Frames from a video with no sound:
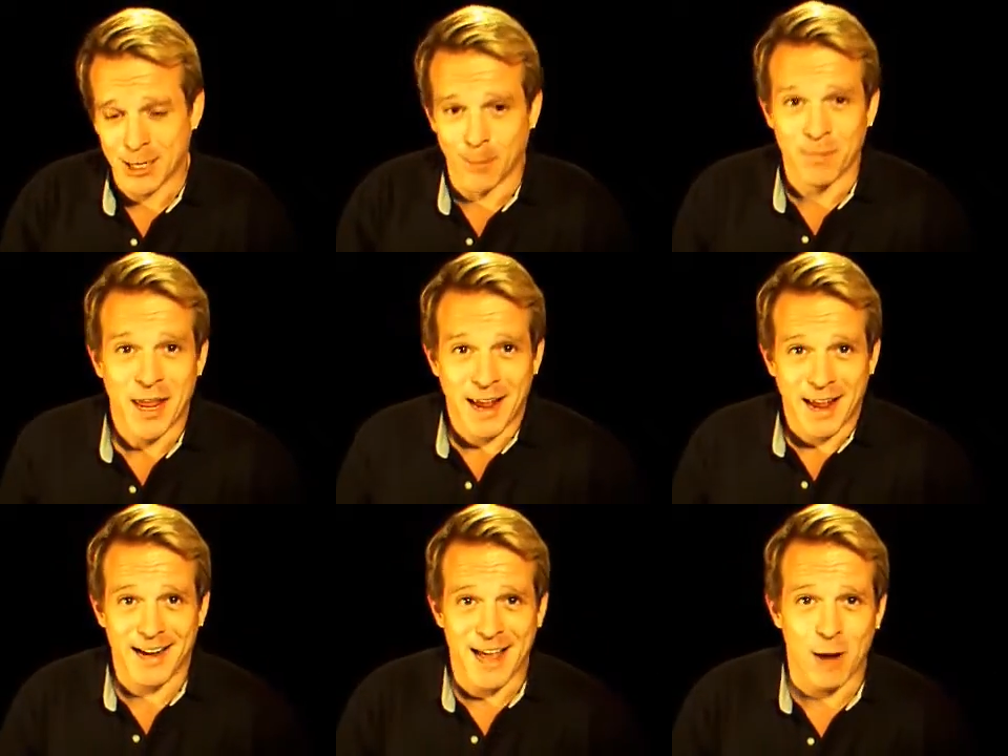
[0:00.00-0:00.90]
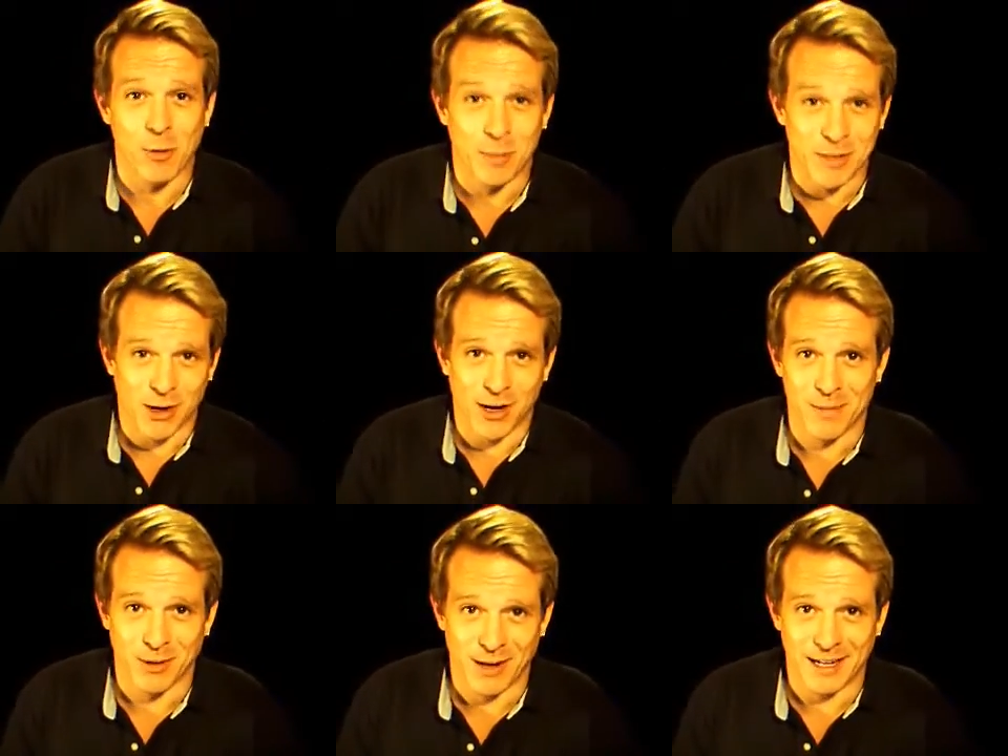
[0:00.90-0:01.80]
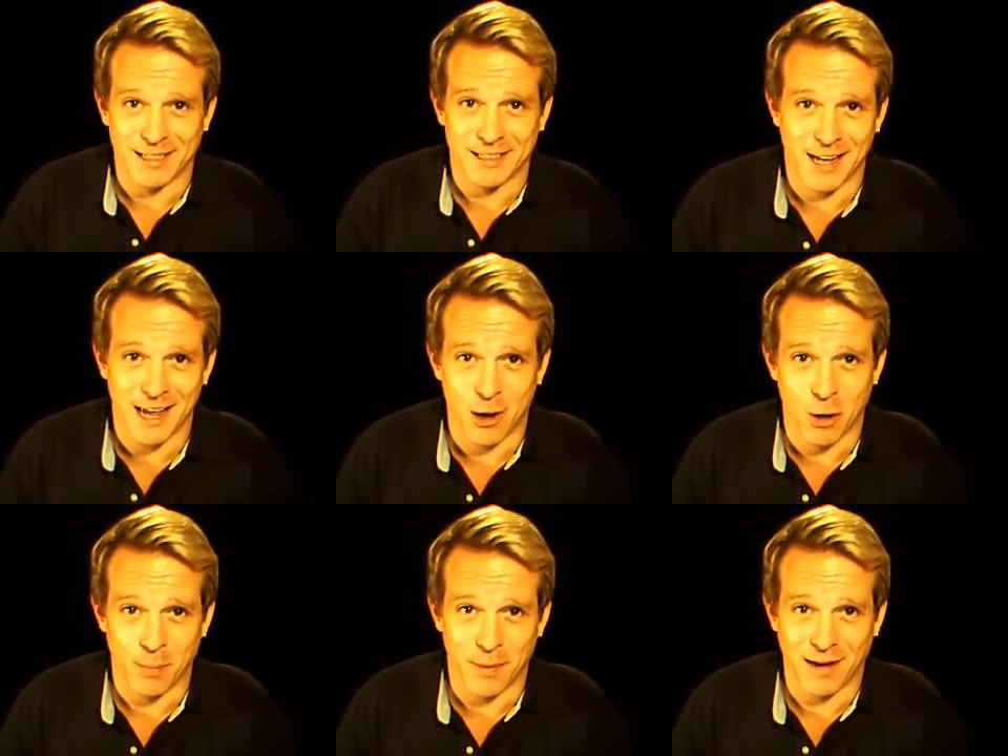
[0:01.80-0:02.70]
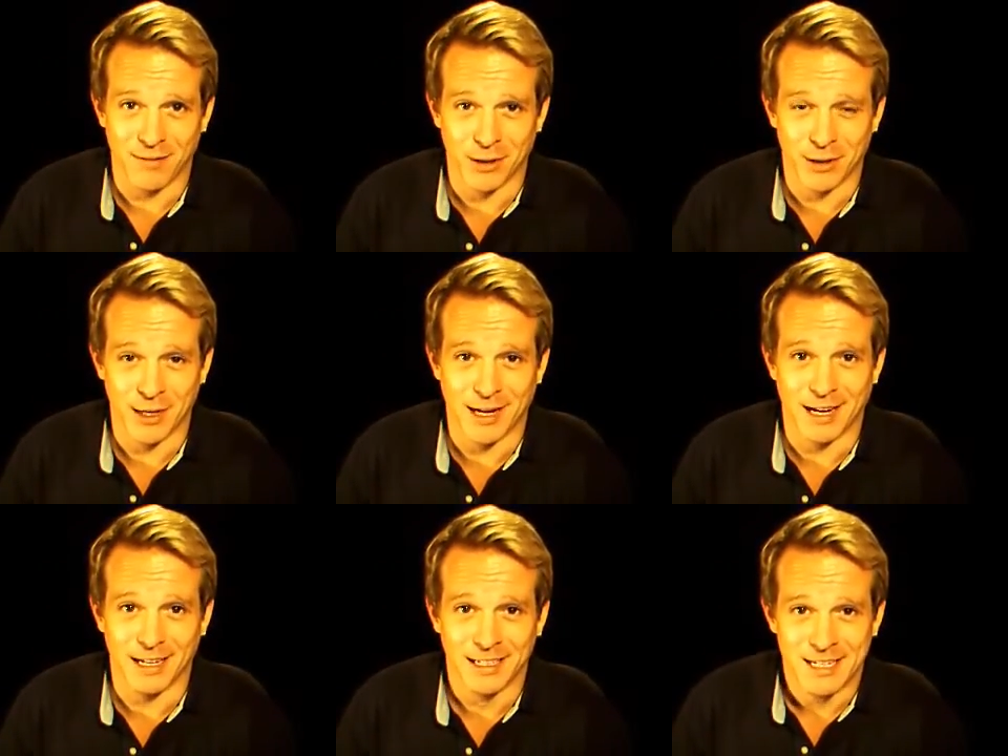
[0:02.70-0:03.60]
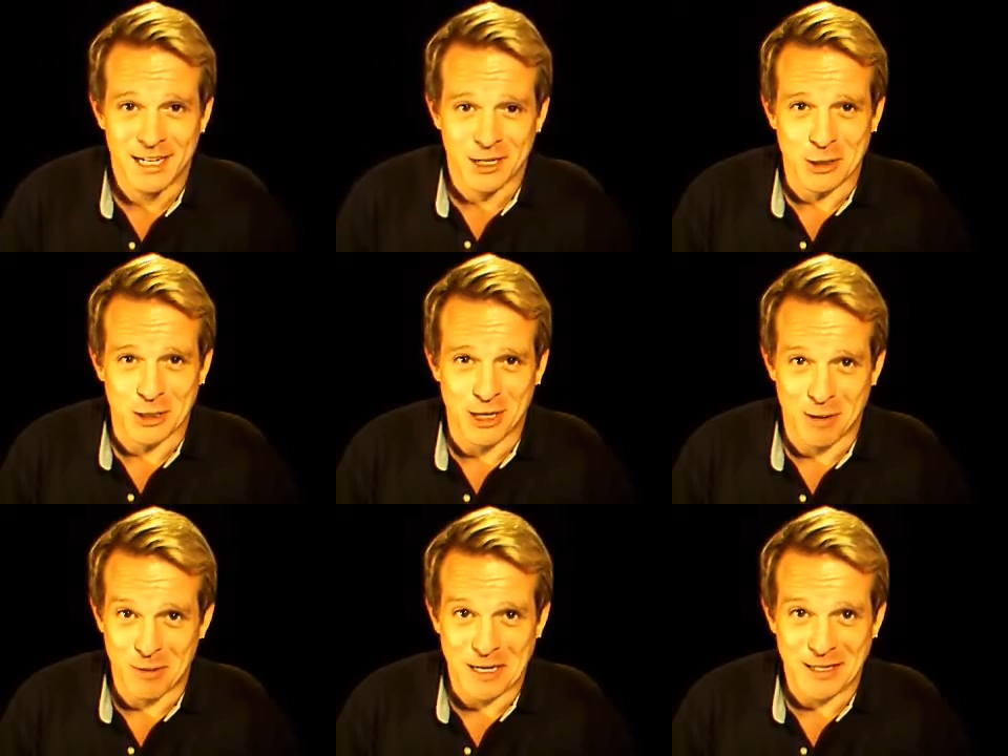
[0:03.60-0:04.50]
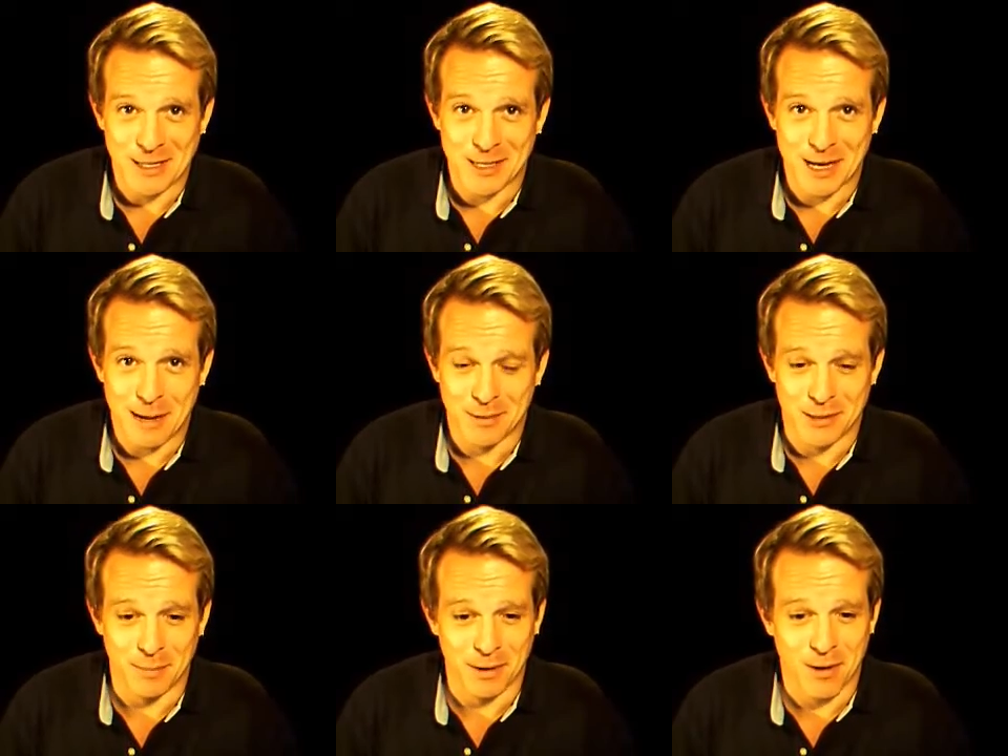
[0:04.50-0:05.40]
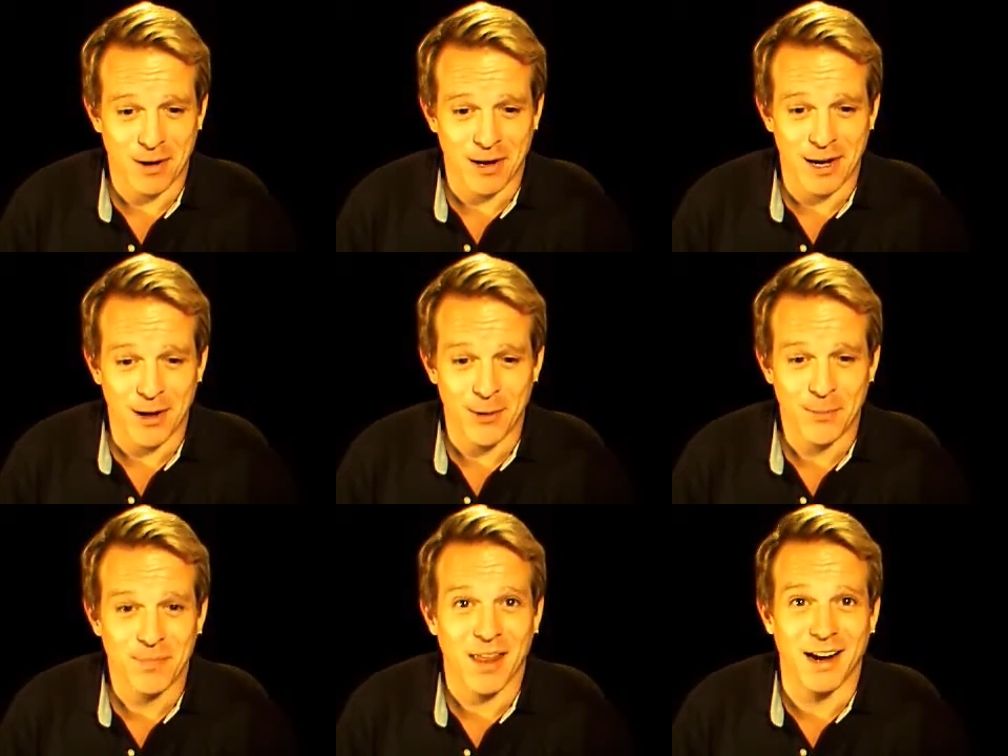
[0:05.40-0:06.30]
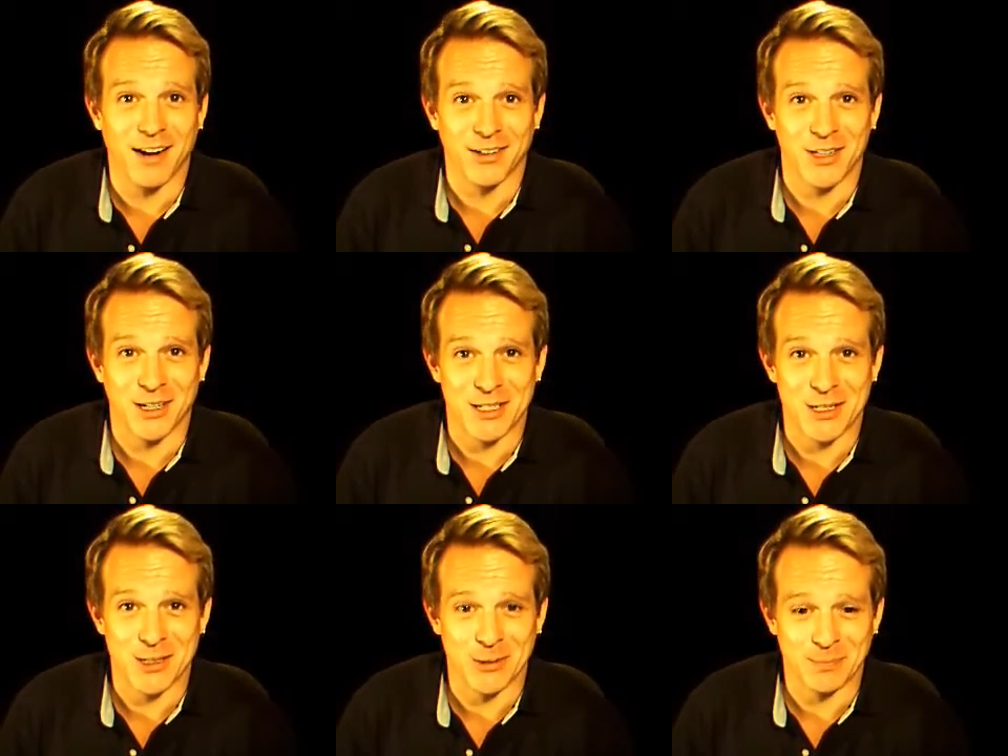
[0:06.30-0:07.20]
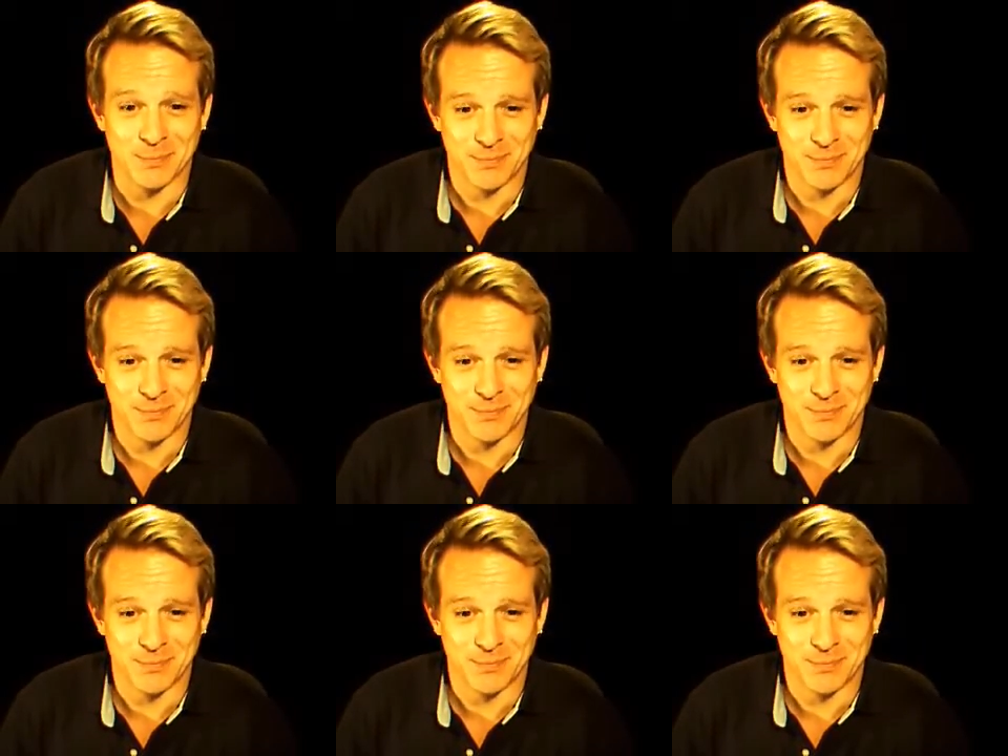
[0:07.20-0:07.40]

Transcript: So anyhow, we'll be talking about lighting today. I hope you have a good uh, good time writing the exam. It's a bit hard, I know, and I'll talk to you soon.